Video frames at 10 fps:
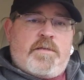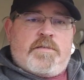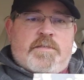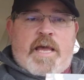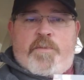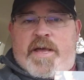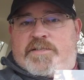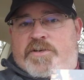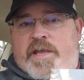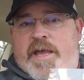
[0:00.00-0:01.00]

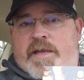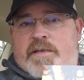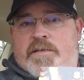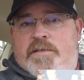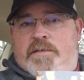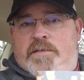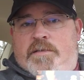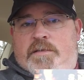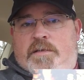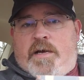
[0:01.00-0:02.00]
Scoutmaster K,
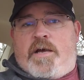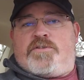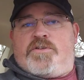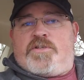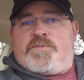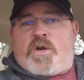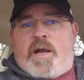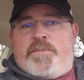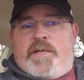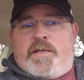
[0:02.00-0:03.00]
I also
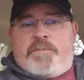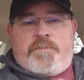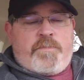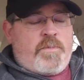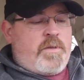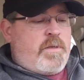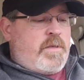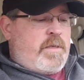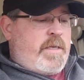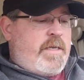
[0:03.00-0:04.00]
subscribe to him.
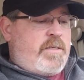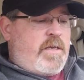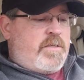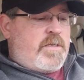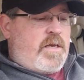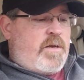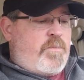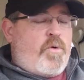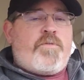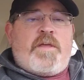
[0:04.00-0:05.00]
He does
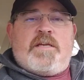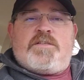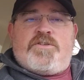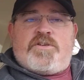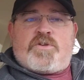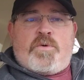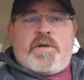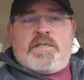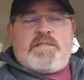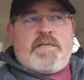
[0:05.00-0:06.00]
more things than just
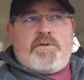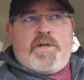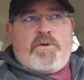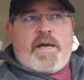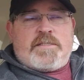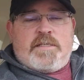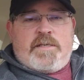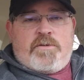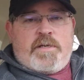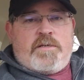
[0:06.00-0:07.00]
coins. He'll actually
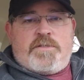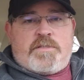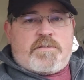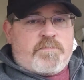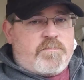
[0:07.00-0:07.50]
get on there and just